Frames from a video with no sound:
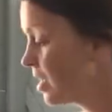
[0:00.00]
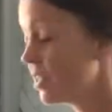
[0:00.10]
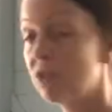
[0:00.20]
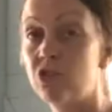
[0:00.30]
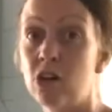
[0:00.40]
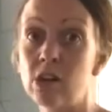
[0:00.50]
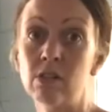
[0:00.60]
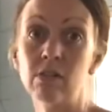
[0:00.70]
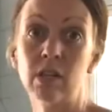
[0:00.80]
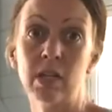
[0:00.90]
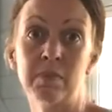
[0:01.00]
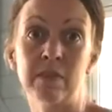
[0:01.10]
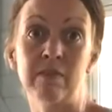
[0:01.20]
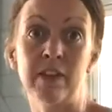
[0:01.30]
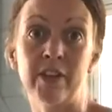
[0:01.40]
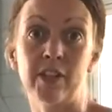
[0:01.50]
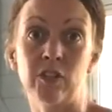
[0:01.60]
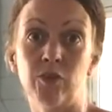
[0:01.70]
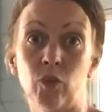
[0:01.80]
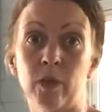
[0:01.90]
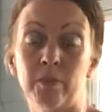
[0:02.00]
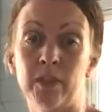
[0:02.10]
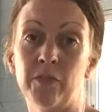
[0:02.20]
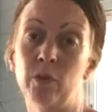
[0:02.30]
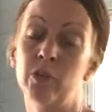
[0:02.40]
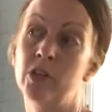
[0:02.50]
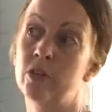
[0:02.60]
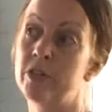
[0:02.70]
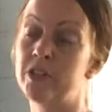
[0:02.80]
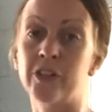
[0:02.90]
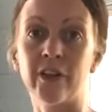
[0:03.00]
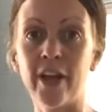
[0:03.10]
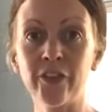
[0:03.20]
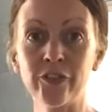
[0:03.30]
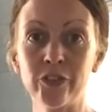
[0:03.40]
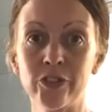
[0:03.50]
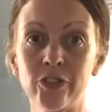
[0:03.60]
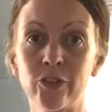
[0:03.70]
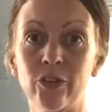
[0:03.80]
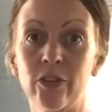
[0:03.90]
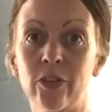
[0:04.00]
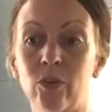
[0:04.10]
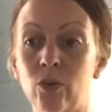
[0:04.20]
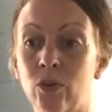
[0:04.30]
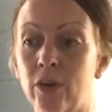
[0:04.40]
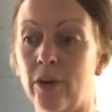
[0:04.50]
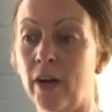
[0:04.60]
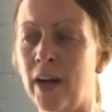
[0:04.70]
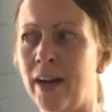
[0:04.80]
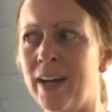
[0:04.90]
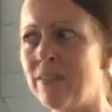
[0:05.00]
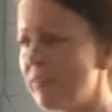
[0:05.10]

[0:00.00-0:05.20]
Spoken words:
So charcoal comes in various forms. If you were to go into your health food store, or I